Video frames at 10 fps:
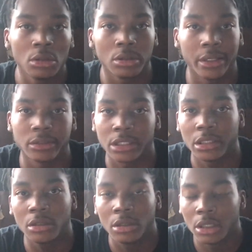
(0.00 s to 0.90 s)
You know what I'm
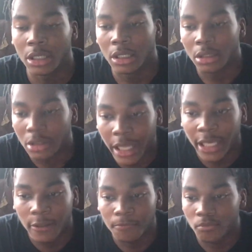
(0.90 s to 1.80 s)
saying?
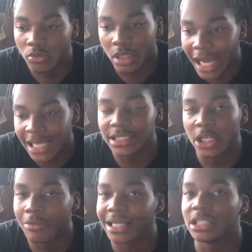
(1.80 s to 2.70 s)
Like, I can
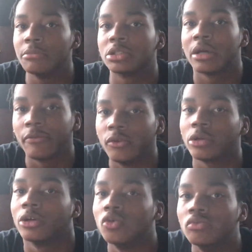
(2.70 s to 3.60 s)
tell by simple stuff if you
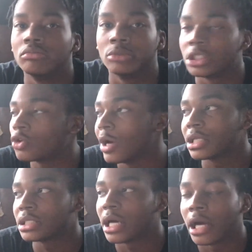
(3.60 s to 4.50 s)
can hoop. Just go
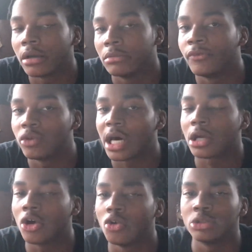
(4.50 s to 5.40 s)
outside. If you got
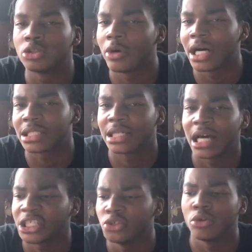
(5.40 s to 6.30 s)
a goal, just go
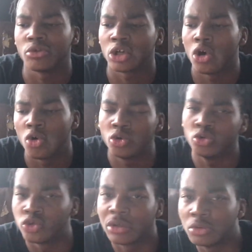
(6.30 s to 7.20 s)
outside, shoot on the goal, do
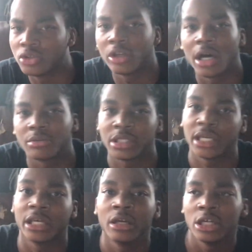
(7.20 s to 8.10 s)
dribbles, you know what I'm
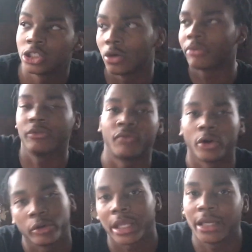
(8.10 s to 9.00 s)
saying? Show off the
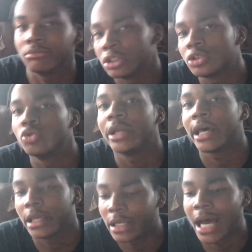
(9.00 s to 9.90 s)
vert, like just do
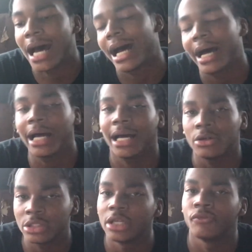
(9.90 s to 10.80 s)
that. And I, I,
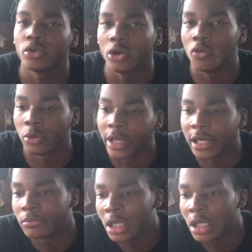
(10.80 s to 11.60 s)
will see if you can hoop or not.